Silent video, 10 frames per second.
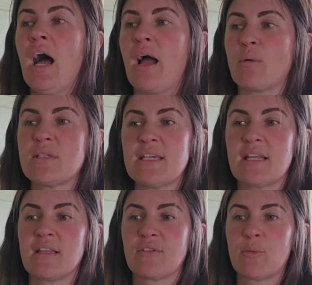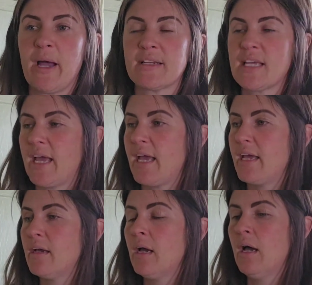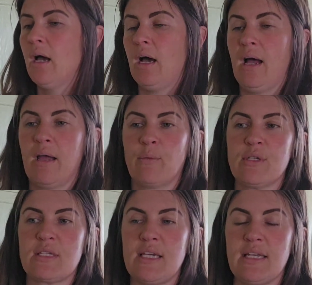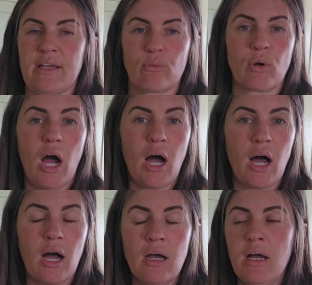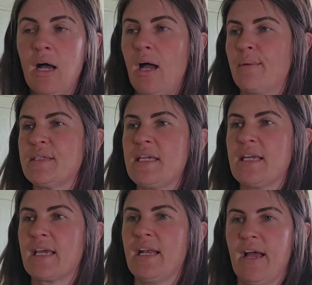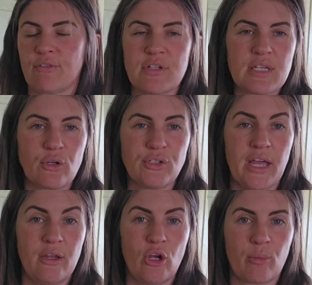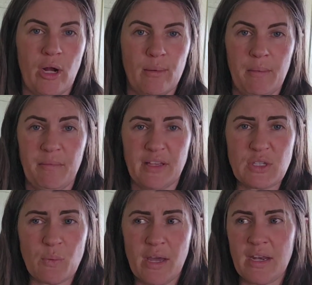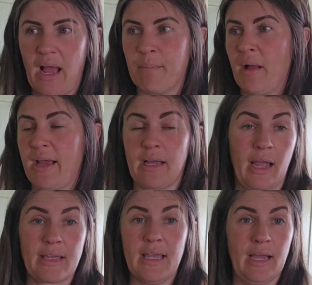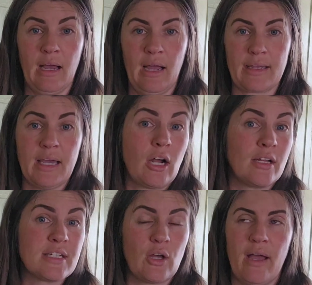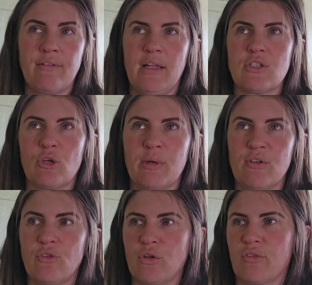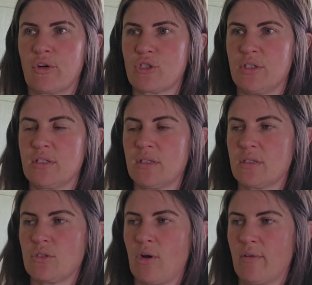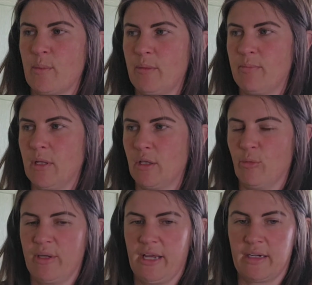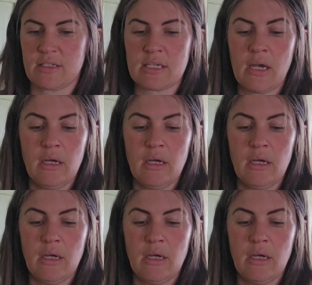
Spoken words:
was eating liver pate. I was eating it raw. I was eating it every single day, no problem. This one, I'm like, I cannot deal. I've had so many food aversions, it's driving me a little bananas.